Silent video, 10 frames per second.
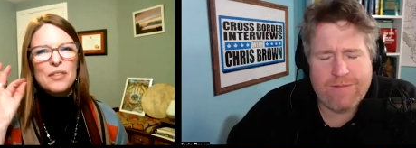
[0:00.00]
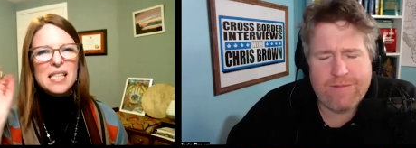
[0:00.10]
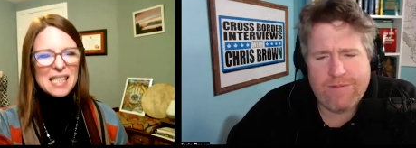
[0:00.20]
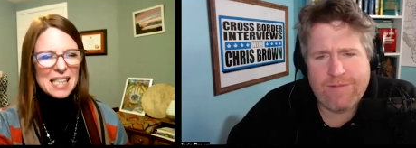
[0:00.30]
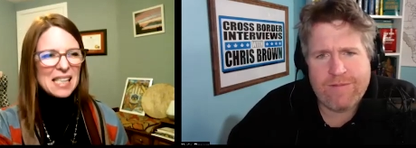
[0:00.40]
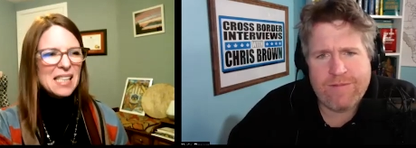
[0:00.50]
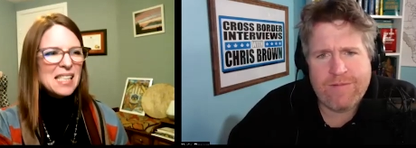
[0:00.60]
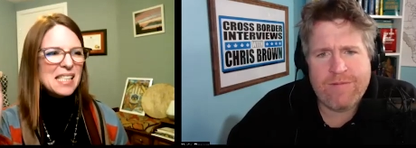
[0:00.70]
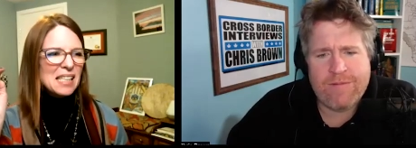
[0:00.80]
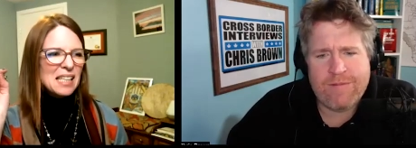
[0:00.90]
Speaker 1: the
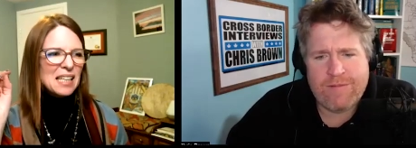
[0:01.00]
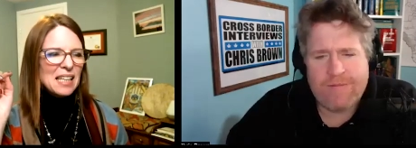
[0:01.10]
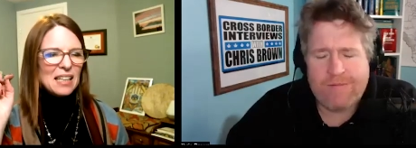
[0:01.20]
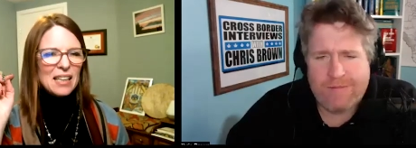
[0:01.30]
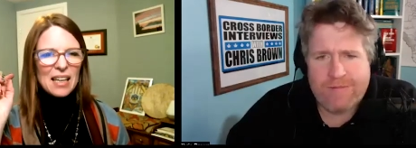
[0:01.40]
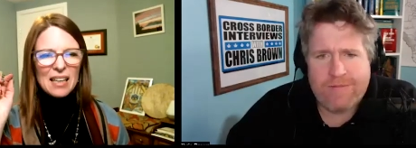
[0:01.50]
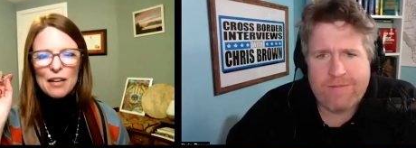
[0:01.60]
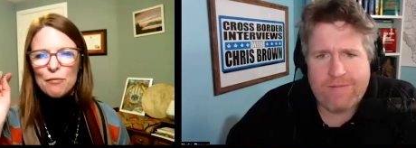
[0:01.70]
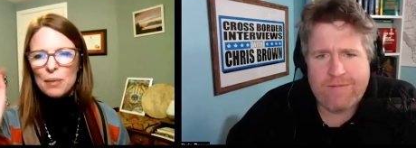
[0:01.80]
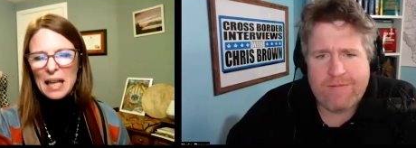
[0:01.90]
seeds that
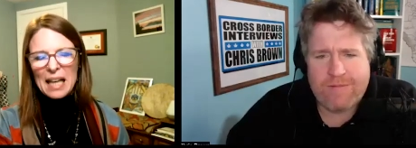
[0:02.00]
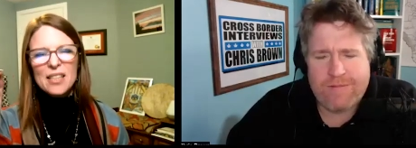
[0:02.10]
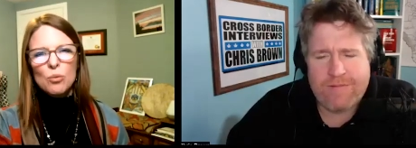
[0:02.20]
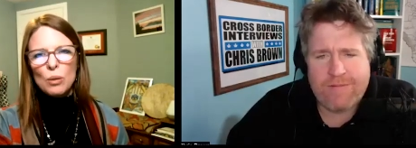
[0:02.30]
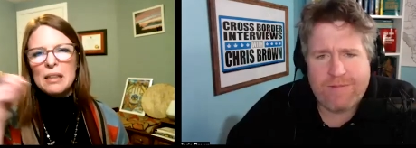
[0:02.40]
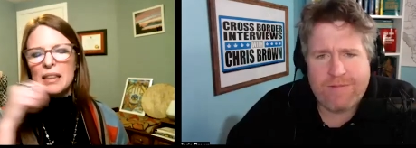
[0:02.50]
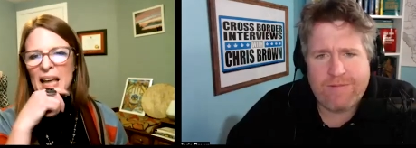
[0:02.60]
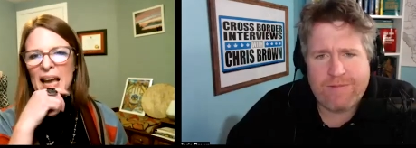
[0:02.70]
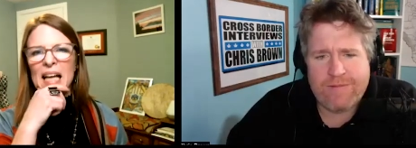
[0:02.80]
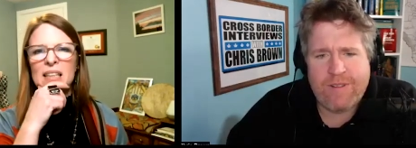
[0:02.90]
i've planted will
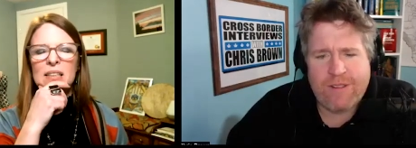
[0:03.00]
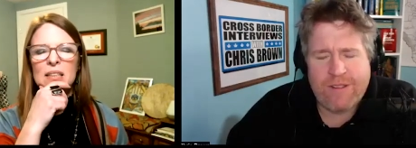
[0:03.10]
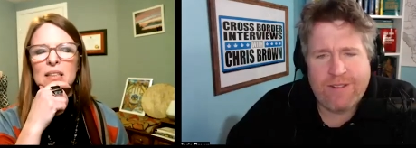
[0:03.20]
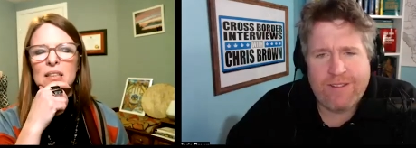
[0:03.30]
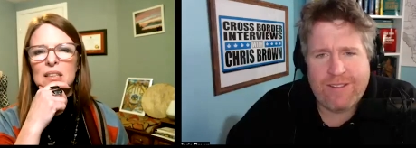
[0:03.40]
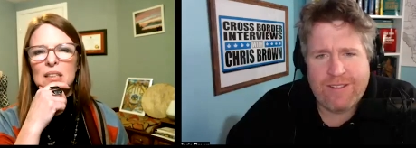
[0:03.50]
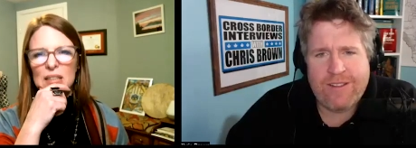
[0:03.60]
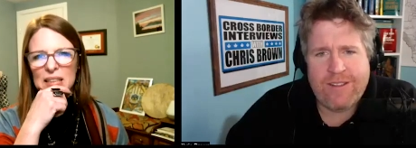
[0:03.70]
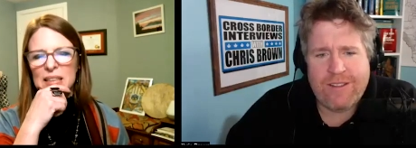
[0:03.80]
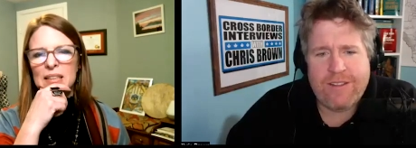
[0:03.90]
land
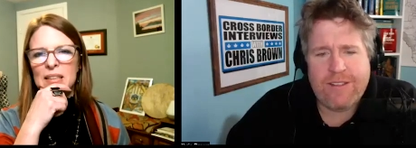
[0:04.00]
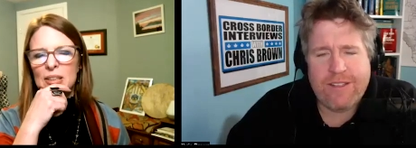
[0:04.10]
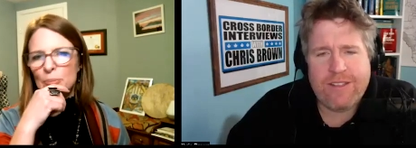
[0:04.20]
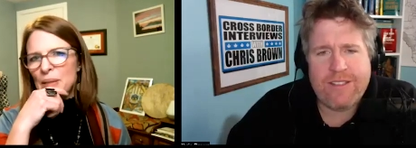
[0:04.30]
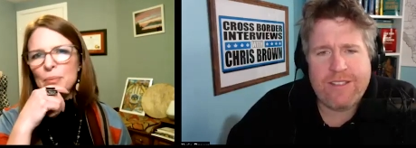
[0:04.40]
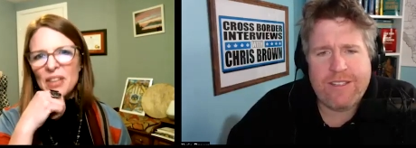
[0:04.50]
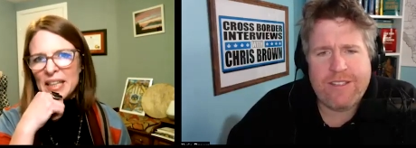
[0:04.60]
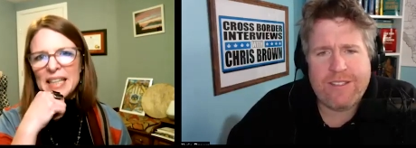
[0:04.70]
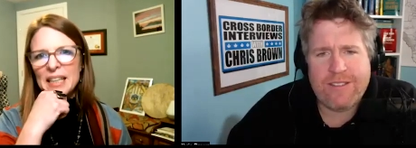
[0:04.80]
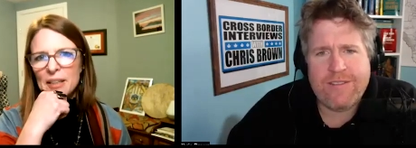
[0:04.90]
on the people
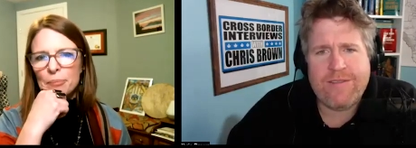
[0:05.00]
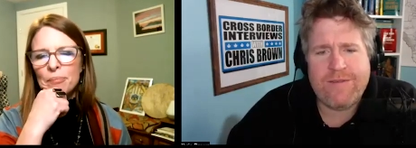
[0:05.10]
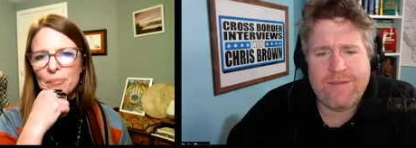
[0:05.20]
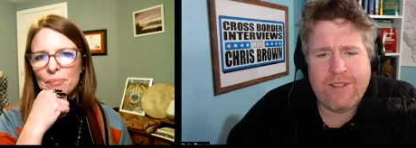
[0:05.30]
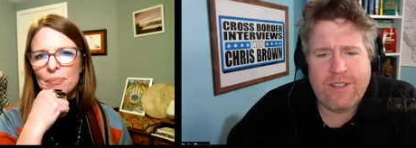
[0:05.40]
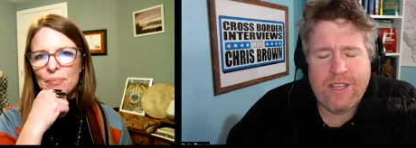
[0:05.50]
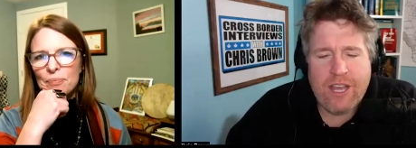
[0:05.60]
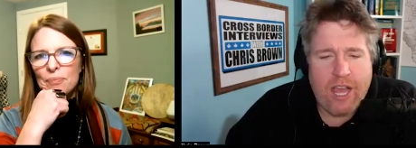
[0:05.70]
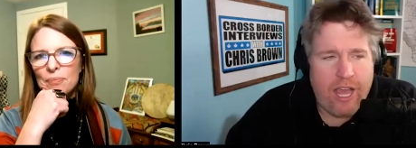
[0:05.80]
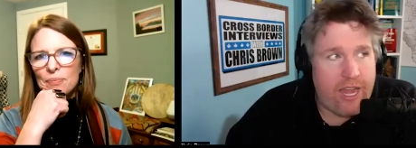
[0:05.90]
that need them
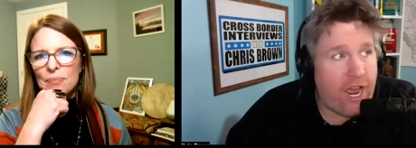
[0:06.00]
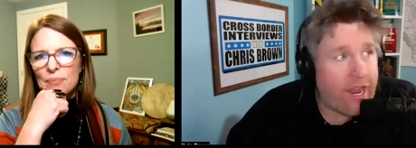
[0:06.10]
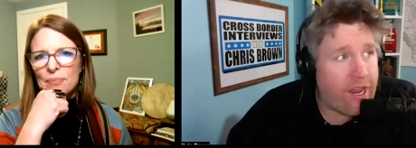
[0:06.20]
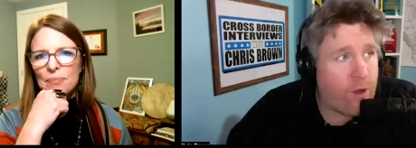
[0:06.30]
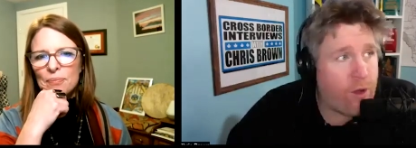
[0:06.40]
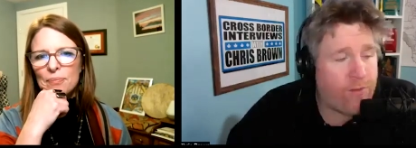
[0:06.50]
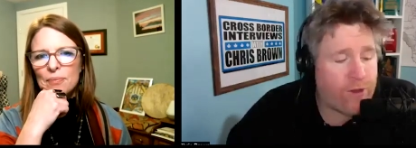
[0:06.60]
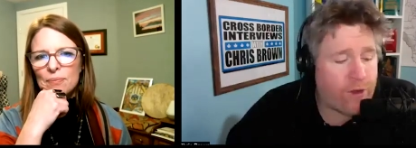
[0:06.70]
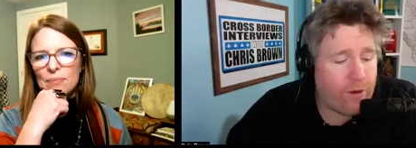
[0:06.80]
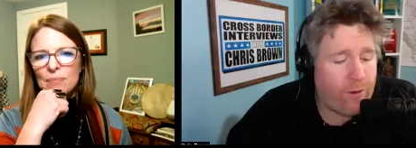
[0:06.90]
Speaker 2: and i hope
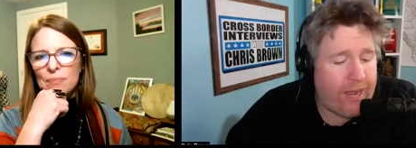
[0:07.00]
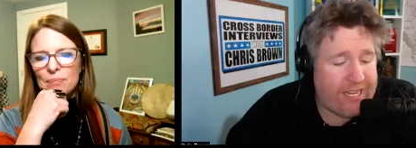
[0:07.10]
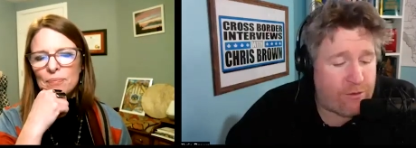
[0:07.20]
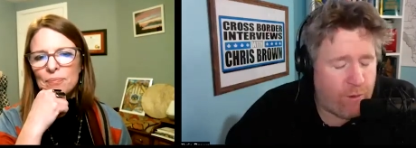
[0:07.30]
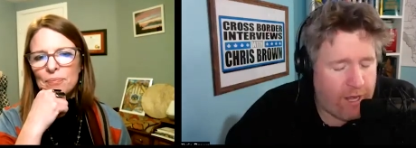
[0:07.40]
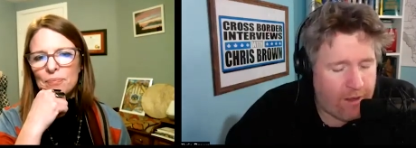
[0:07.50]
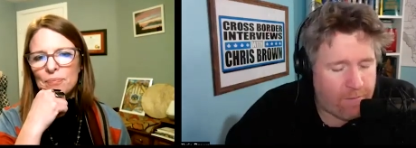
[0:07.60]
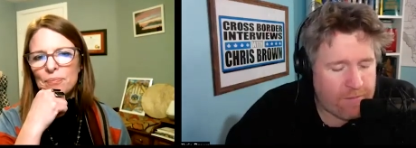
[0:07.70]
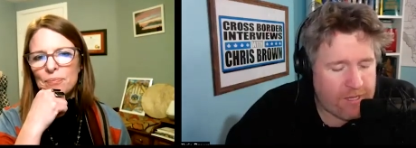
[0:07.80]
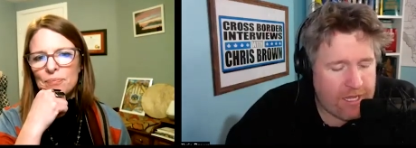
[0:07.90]
so as
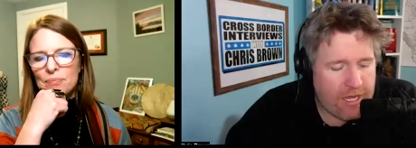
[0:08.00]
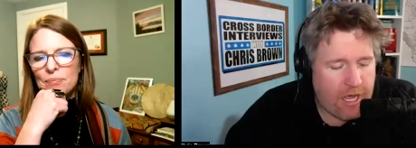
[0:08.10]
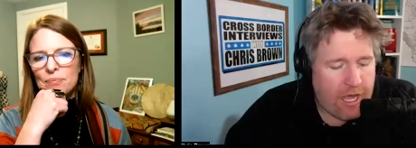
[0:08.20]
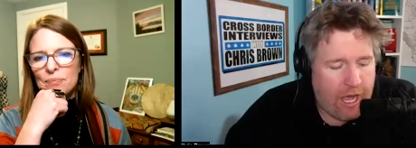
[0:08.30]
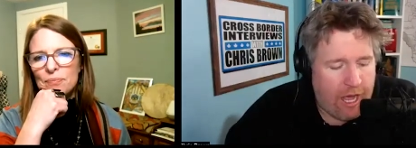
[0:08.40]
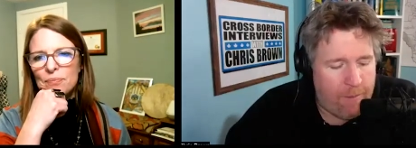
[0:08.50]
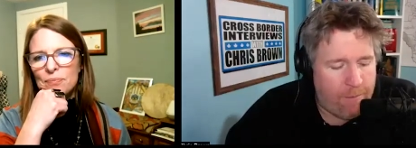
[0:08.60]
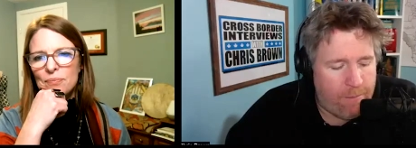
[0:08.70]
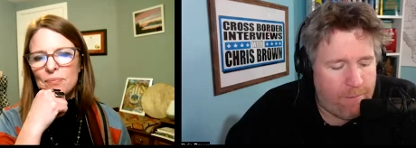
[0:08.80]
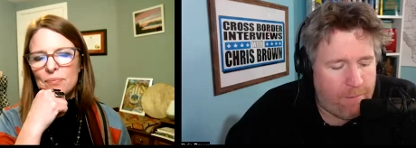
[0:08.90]
well
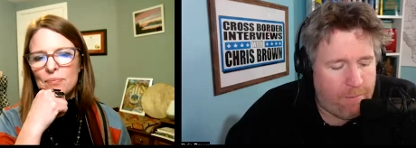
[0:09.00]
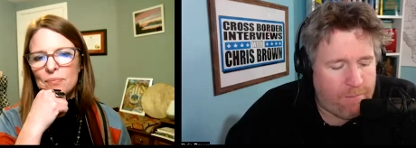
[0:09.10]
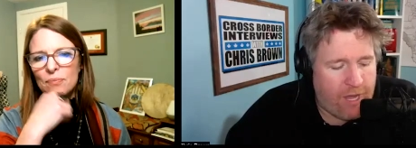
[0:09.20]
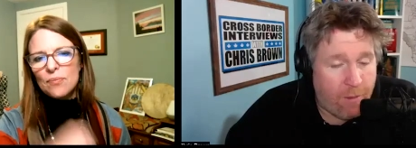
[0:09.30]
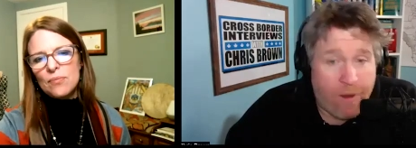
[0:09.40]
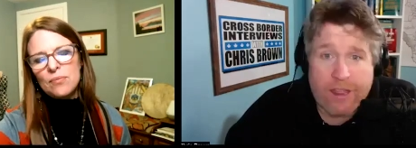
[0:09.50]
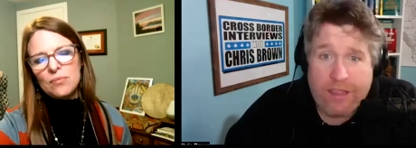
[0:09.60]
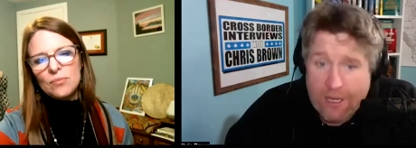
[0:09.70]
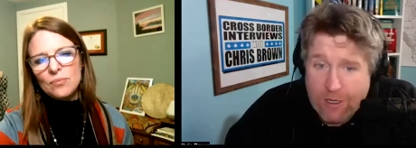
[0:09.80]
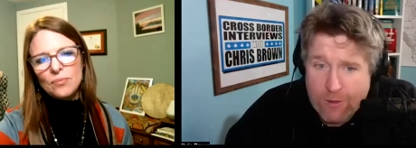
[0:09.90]
um I want to
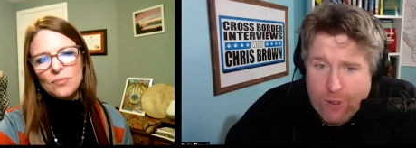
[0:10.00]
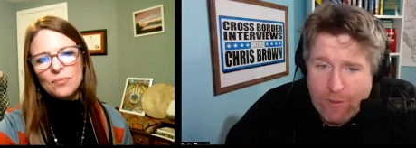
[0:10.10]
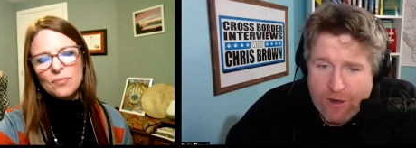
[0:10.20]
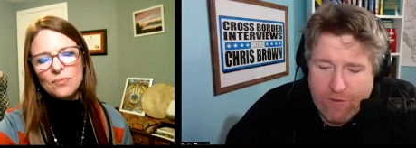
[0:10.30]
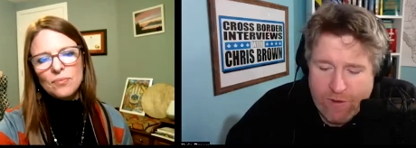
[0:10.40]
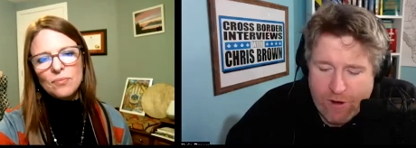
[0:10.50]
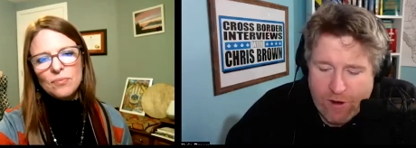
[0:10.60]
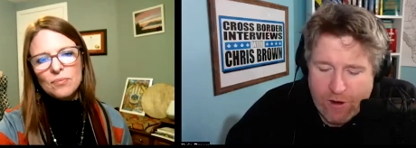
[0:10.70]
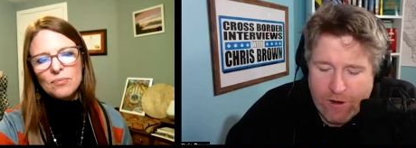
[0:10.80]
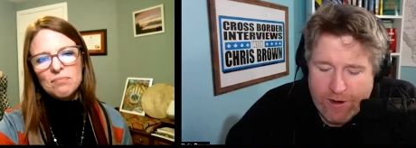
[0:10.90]
thank you so much
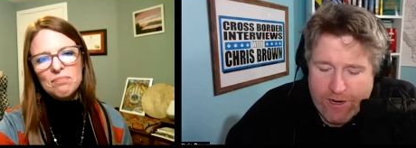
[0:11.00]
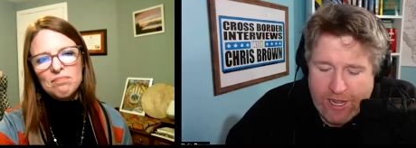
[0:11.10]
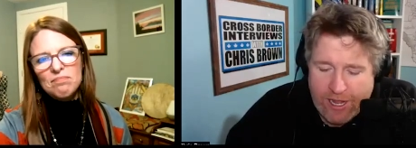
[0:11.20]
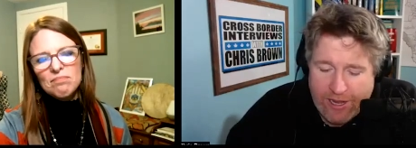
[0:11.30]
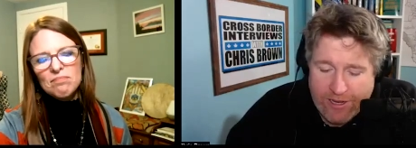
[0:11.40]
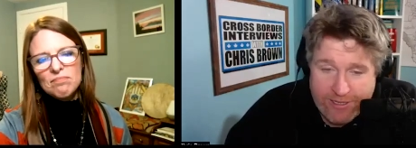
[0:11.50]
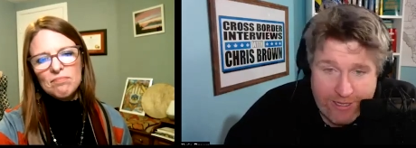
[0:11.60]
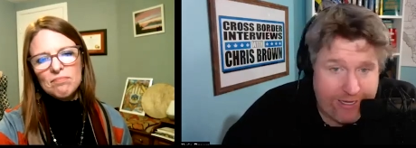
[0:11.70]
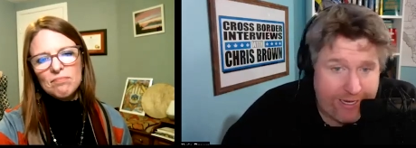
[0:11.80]
for uh, sitting